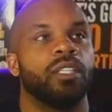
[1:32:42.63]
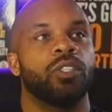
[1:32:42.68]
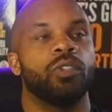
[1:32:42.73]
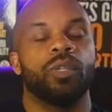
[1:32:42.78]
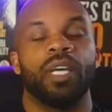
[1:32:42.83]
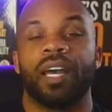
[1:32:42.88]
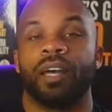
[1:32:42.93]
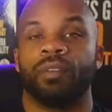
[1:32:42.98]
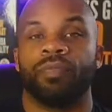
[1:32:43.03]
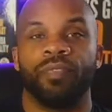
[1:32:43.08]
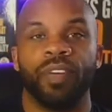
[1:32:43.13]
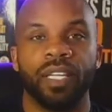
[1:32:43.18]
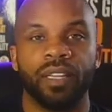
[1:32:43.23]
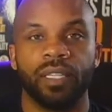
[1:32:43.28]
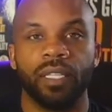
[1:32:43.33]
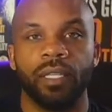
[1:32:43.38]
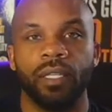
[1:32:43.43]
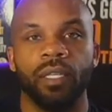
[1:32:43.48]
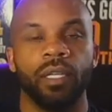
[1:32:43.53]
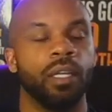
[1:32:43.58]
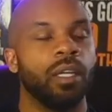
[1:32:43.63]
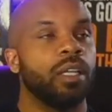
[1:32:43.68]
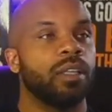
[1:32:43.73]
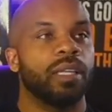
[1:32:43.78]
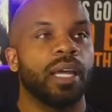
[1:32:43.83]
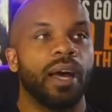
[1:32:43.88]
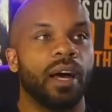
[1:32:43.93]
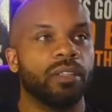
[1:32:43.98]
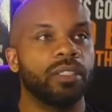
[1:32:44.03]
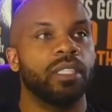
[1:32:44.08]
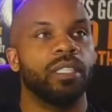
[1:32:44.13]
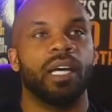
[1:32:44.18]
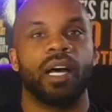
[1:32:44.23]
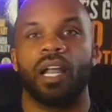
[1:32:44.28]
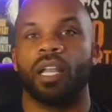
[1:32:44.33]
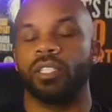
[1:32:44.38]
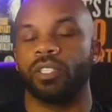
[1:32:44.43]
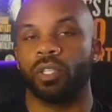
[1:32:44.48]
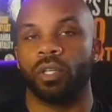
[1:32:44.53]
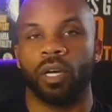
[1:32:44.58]
you got fifty thousand
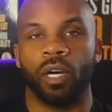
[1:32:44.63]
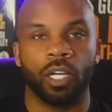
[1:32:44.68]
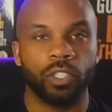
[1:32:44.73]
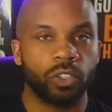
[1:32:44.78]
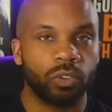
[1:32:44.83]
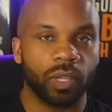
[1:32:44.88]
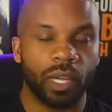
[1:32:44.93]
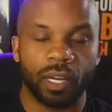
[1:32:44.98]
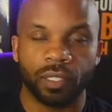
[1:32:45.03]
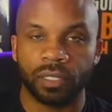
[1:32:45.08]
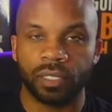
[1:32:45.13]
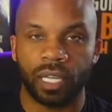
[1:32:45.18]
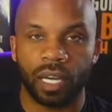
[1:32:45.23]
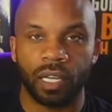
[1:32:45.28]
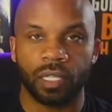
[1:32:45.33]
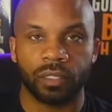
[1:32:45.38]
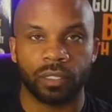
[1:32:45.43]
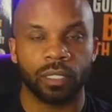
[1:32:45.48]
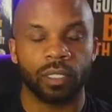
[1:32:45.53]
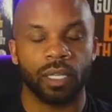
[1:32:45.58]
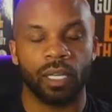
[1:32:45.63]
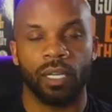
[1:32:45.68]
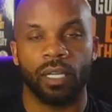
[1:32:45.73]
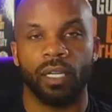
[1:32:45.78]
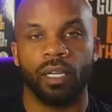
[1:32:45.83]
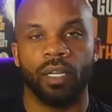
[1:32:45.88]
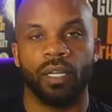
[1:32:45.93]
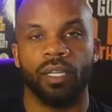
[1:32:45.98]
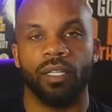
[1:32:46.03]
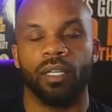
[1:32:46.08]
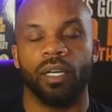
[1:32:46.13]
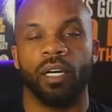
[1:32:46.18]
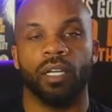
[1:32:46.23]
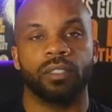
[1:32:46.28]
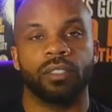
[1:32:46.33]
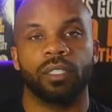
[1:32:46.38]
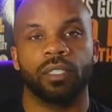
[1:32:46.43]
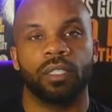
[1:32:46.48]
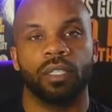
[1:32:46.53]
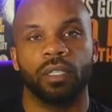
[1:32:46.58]
dollars or one hundred thousand dollars in, in, in
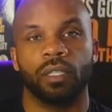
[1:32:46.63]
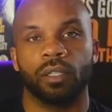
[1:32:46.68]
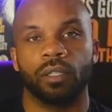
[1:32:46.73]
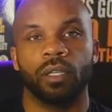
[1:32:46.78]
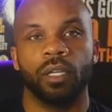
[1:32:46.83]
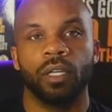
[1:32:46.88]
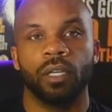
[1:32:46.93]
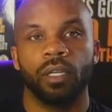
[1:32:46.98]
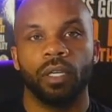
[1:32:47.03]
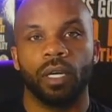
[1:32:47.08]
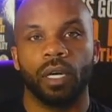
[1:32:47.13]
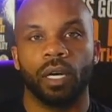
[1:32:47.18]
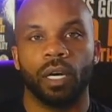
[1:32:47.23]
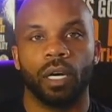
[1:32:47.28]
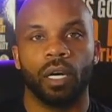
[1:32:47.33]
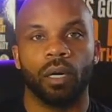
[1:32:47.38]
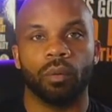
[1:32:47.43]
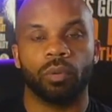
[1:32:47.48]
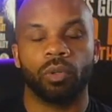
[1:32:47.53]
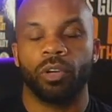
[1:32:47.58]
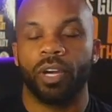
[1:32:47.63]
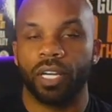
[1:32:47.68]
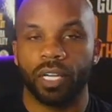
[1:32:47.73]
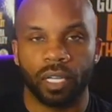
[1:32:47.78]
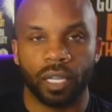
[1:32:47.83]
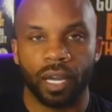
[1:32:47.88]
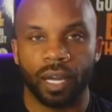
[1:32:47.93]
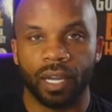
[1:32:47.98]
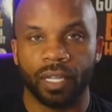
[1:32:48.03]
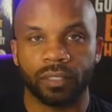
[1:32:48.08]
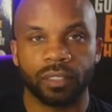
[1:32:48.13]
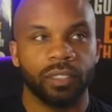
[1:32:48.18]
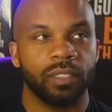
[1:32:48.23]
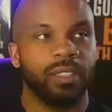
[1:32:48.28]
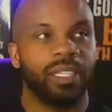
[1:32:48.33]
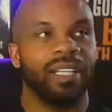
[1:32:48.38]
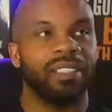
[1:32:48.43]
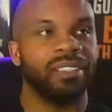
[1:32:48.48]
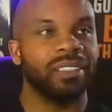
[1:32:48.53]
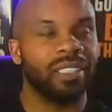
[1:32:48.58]
unsecured uh, credit lines,
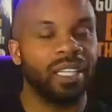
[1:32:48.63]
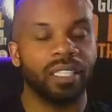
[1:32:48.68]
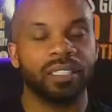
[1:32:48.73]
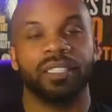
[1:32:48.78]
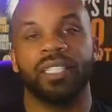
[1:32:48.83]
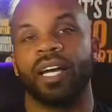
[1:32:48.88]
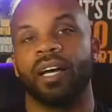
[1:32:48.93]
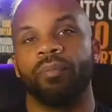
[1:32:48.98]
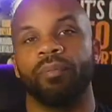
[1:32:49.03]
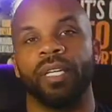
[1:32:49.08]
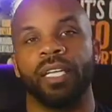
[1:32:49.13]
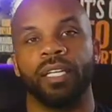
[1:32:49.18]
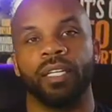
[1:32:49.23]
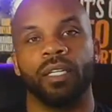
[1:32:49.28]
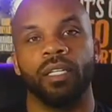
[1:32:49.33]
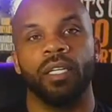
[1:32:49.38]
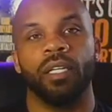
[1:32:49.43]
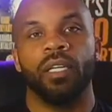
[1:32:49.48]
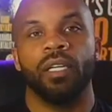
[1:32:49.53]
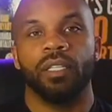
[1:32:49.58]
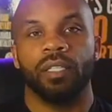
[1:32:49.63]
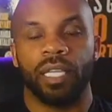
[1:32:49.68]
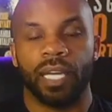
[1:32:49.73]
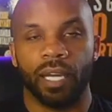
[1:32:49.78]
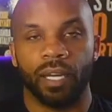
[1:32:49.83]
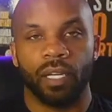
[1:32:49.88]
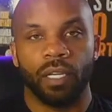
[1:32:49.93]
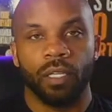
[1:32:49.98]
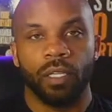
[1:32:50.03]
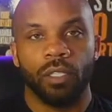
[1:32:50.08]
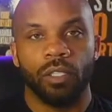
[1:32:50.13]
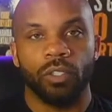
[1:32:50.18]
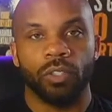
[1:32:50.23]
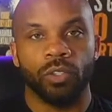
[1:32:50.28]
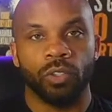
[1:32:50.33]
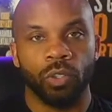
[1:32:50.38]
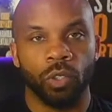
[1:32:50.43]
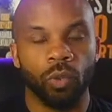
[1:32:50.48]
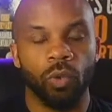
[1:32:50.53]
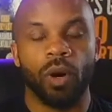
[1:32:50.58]
that does not mean that
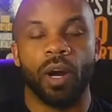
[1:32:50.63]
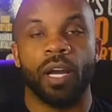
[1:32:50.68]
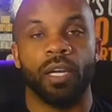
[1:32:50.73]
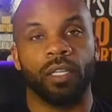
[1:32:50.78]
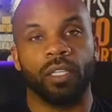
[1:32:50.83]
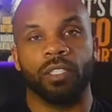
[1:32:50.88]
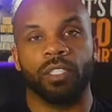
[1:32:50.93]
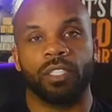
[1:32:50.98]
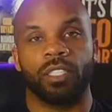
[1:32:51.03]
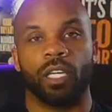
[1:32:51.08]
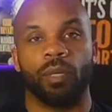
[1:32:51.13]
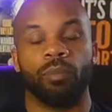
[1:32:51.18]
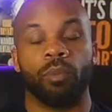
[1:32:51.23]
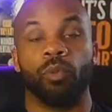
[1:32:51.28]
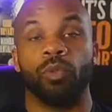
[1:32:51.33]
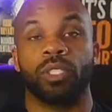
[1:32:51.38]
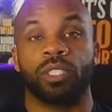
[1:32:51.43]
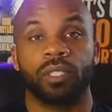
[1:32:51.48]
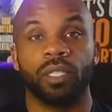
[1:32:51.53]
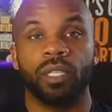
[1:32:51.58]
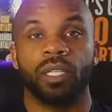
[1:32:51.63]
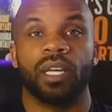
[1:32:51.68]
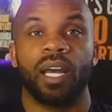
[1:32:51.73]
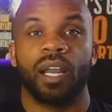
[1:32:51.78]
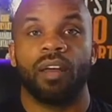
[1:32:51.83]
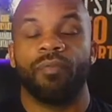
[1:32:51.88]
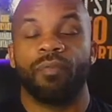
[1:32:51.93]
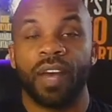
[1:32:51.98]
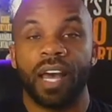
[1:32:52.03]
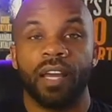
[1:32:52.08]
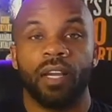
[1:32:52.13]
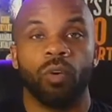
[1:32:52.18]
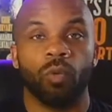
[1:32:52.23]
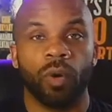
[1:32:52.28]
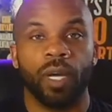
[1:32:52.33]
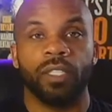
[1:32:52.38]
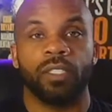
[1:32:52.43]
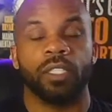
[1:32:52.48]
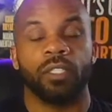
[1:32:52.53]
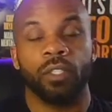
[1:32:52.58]
you are in good shape. You still got to find a way
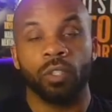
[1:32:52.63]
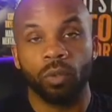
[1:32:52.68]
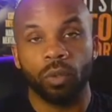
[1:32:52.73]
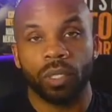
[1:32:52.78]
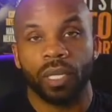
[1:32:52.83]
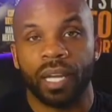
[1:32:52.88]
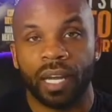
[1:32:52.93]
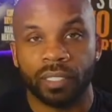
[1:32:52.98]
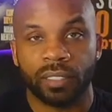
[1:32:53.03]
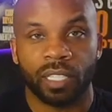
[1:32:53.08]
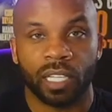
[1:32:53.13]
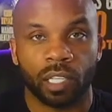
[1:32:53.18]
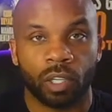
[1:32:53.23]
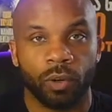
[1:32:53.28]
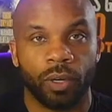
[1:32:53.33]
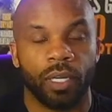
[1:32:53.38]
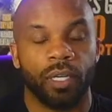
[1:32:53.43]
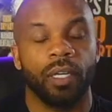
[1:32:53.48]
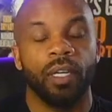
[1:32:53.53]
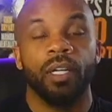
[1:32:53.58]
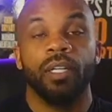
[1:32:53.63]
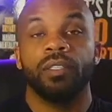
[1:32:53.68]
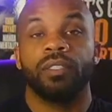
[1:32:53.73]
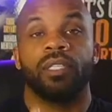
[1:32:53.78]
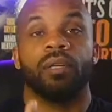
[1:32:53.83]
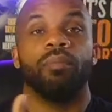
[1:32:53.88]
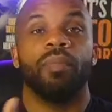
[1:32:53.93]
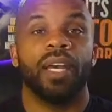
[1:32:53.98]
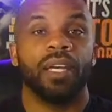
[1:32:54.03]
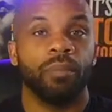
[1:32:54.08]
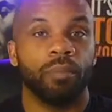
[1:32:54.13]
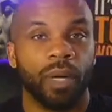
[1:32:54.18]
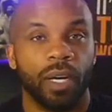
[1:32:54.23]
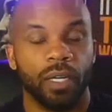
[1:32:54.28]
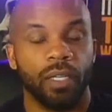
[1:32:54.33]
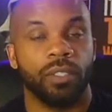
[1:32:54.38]
to utilize that credit to make money.